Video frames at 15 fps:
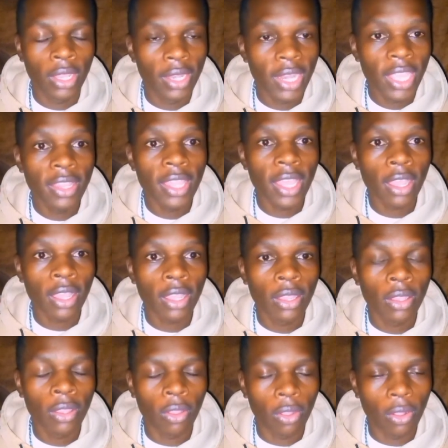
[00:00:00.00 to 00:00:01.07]
neither
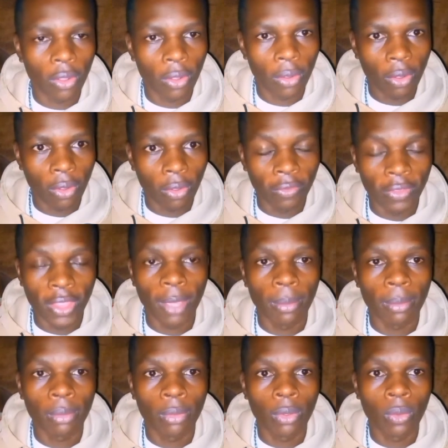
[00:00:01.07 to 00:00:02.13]
of
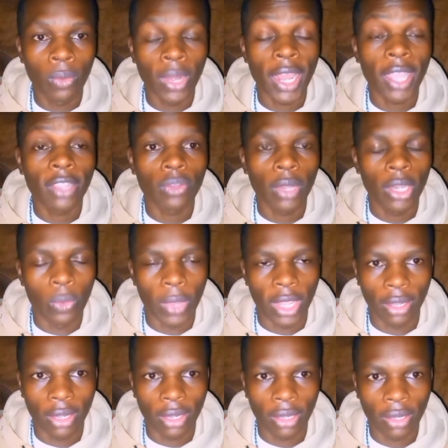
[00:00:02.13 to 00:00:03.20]
them will actually
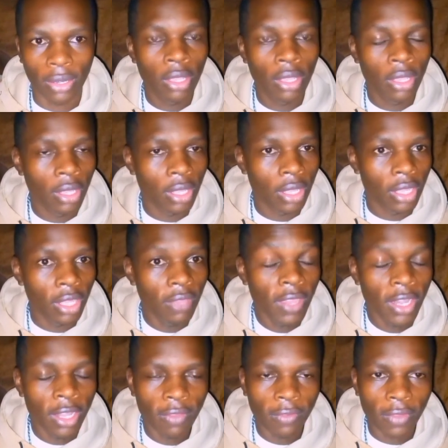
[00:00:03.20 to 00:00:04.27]
win.
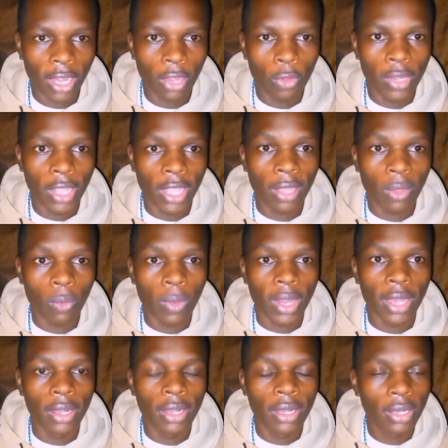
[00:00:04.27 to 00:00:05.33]
Even if Raila Odinga
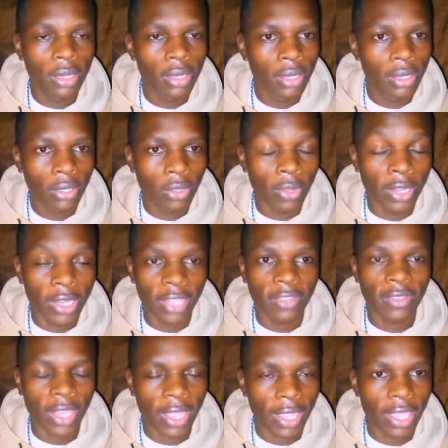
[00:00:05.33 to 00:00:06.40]
will
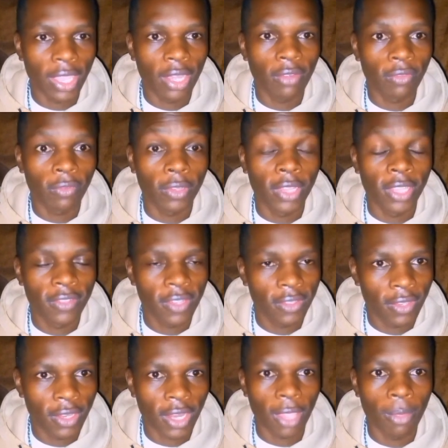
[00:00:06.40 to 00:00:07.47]
contest again for the
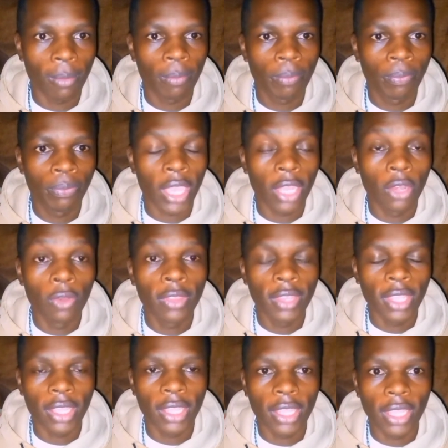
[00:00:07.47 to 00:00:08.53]
sixth time, I don't
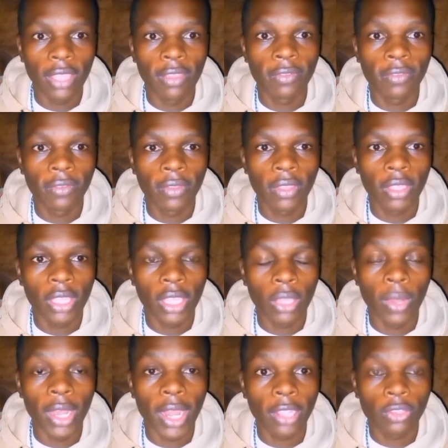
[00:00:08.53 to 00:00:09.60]
think if he
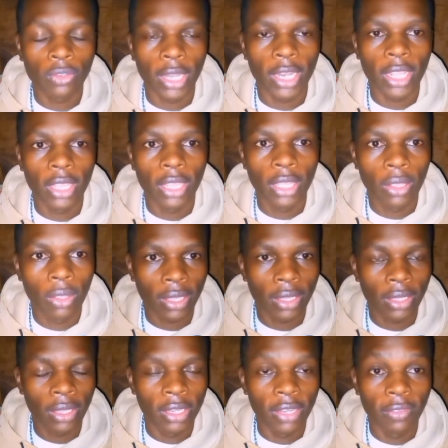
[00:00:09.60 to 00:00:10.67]
will actually
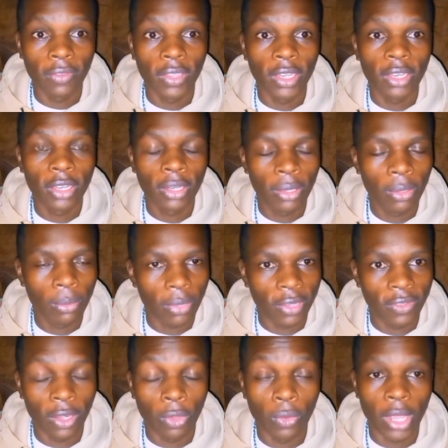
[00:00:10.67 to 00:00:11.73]
defeat
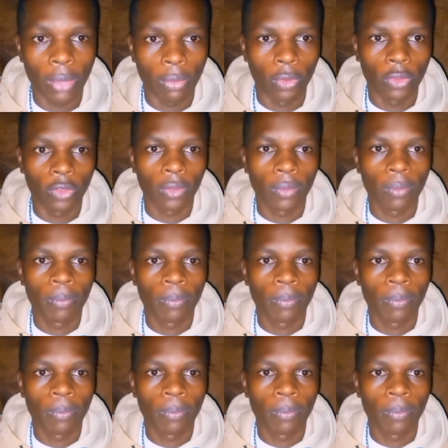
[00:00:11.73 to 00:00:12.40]
President William Ruto.